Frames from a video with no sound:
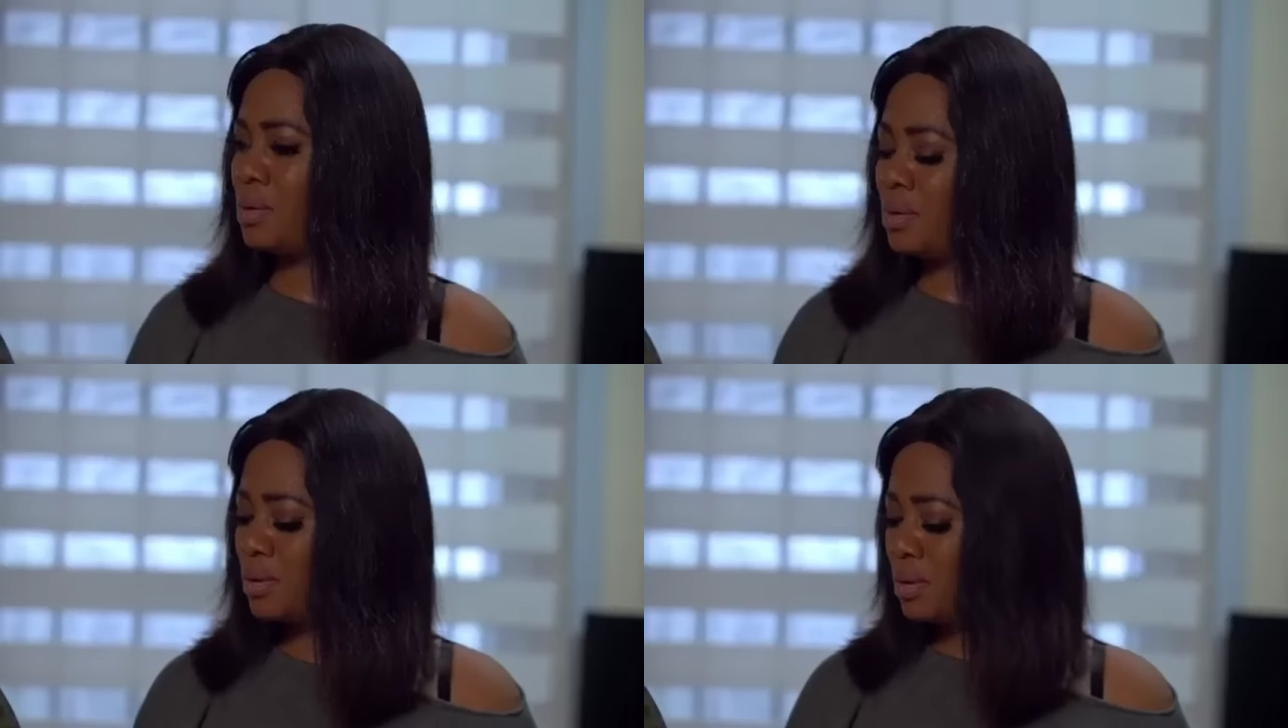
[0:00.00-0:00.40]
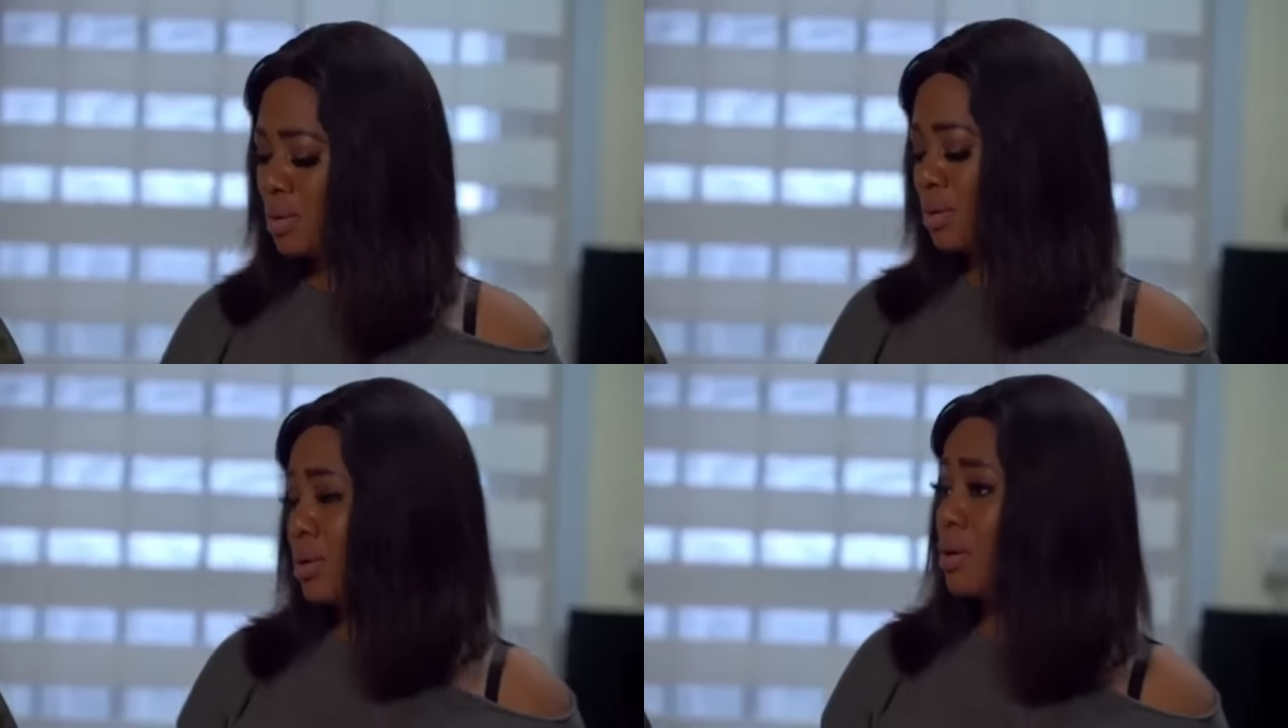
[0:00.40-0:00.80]

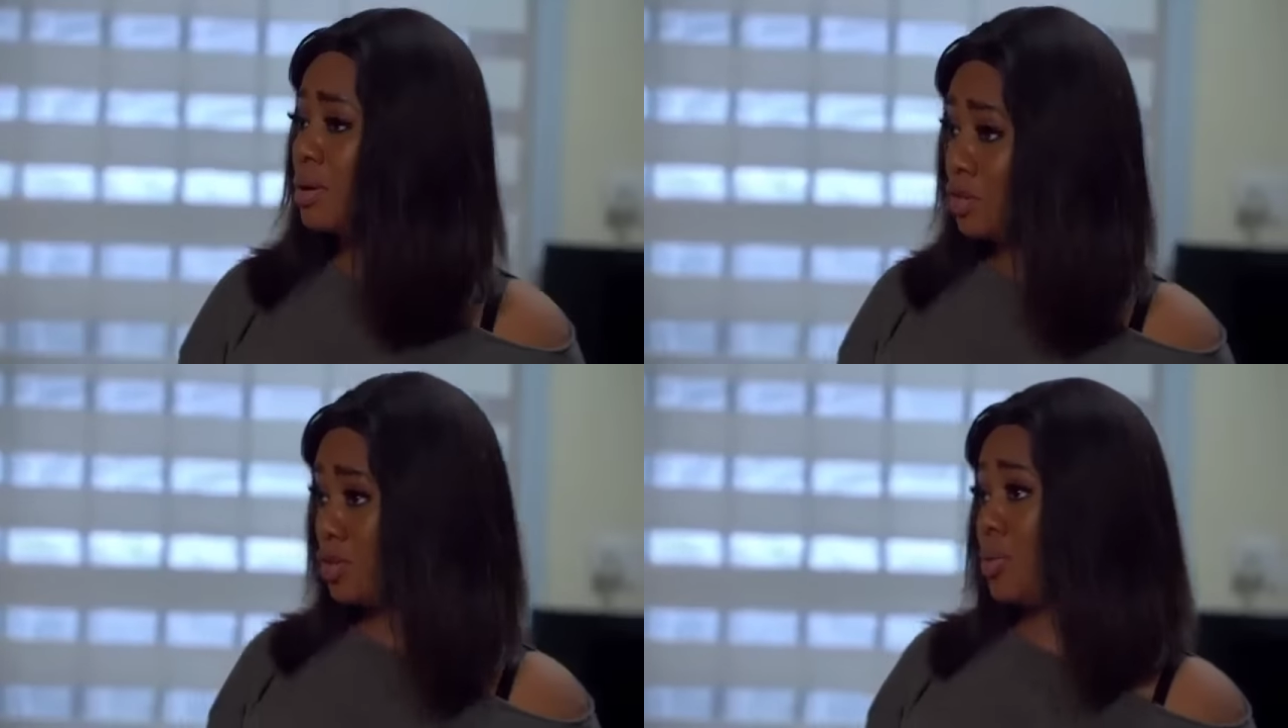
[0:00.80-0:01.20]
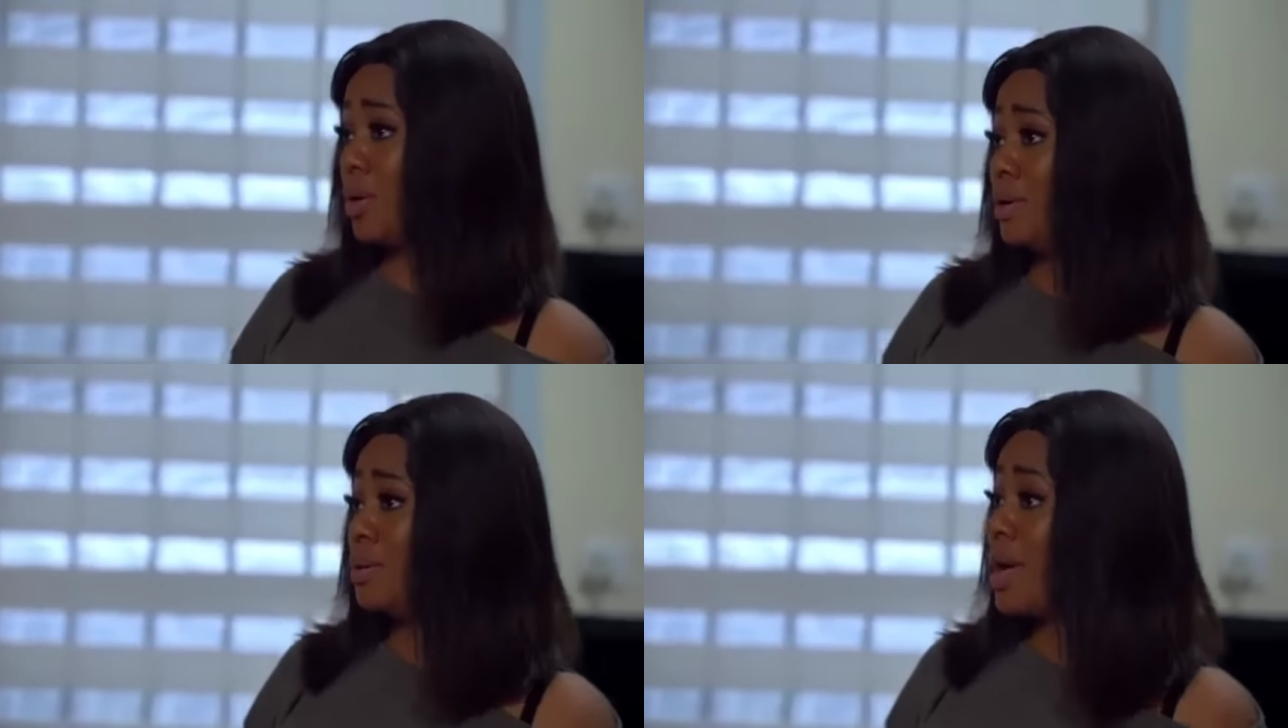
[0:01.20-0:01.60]
You know
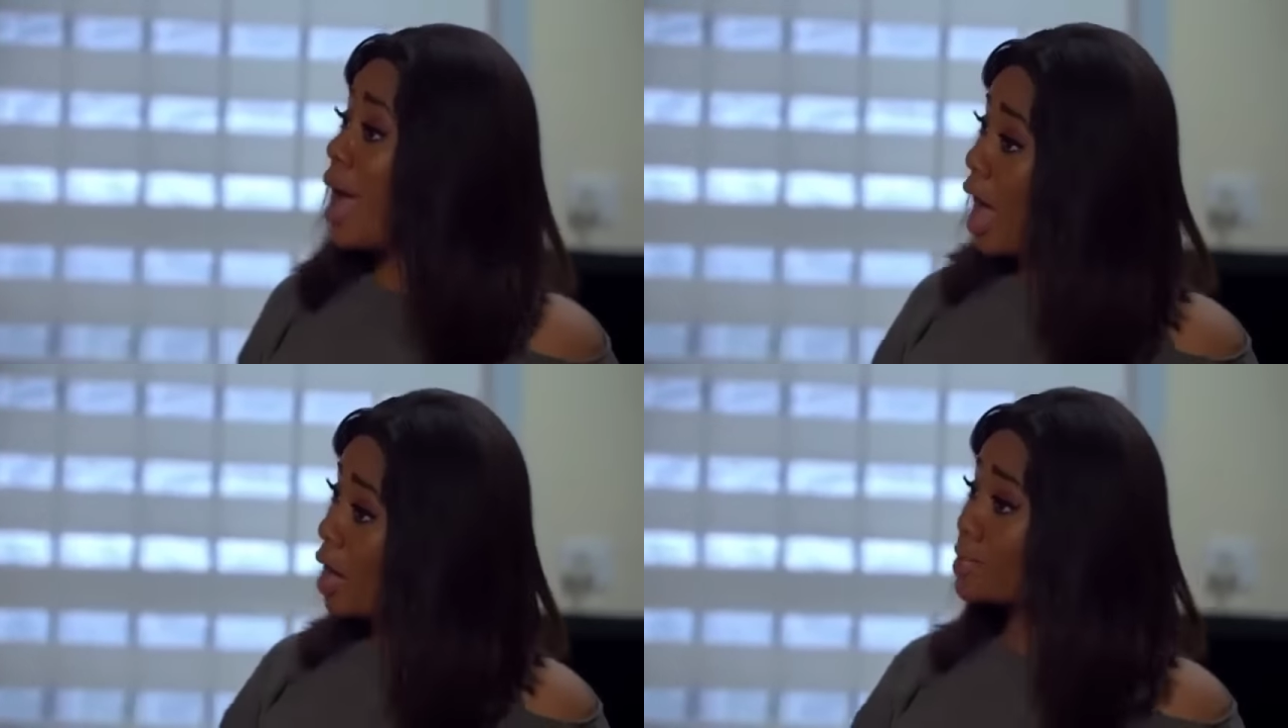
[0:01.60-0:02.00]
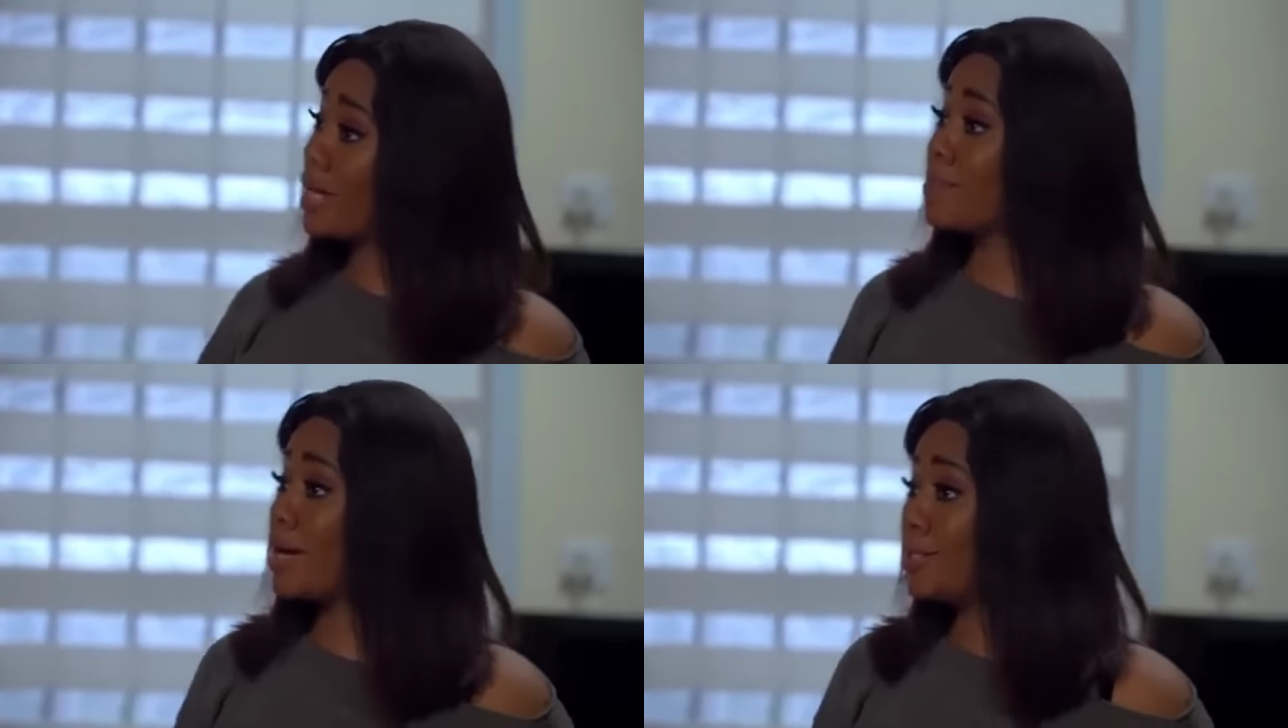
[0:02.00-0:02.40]
what? I'll
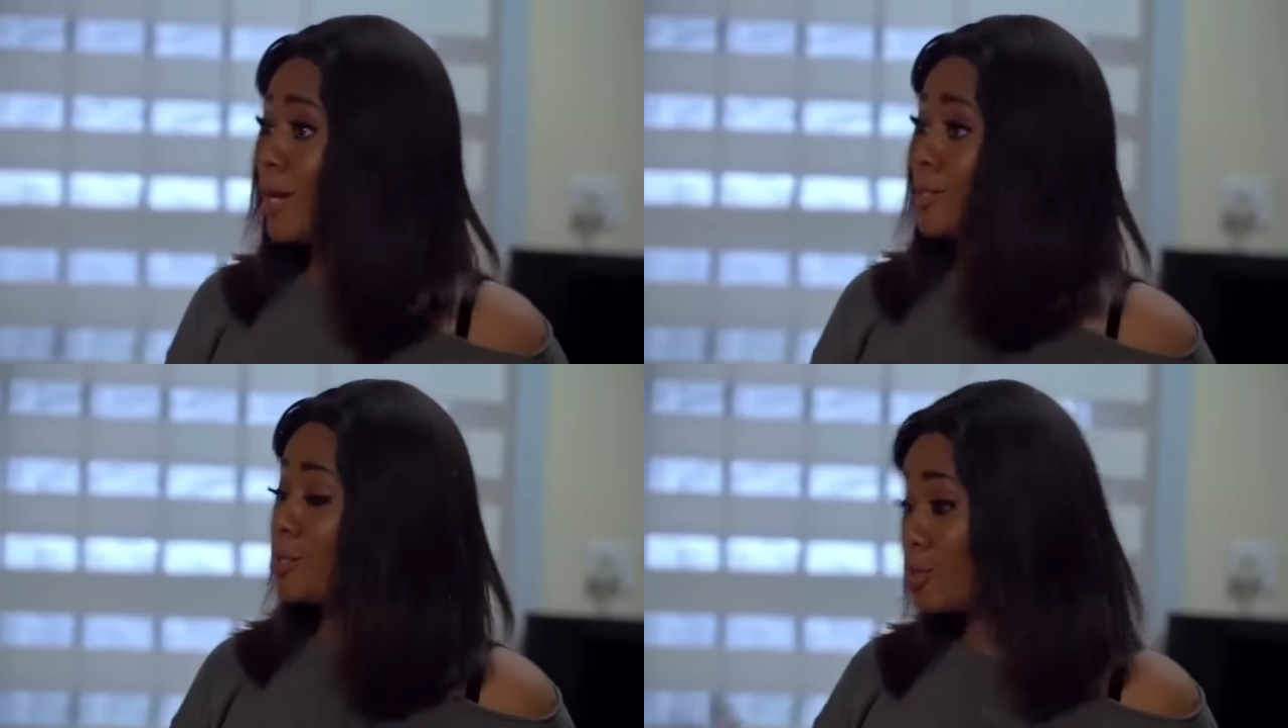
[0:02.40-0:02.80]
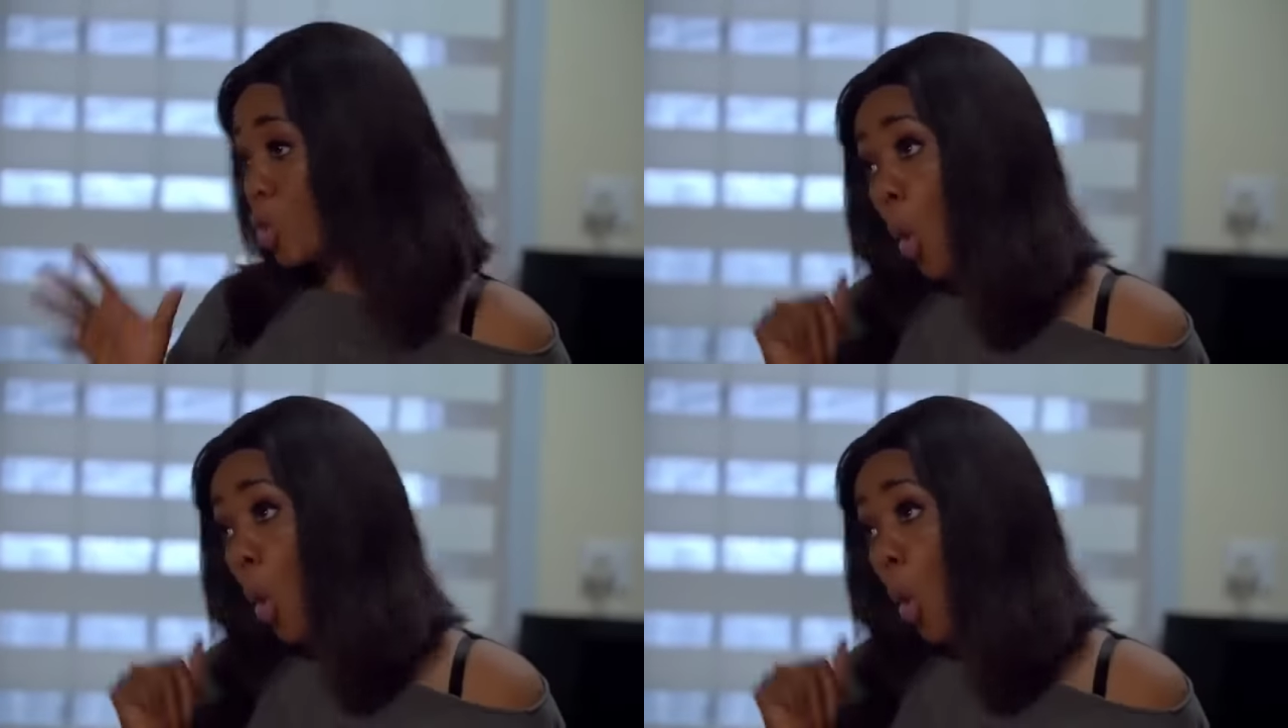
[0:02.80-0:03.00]
take my chances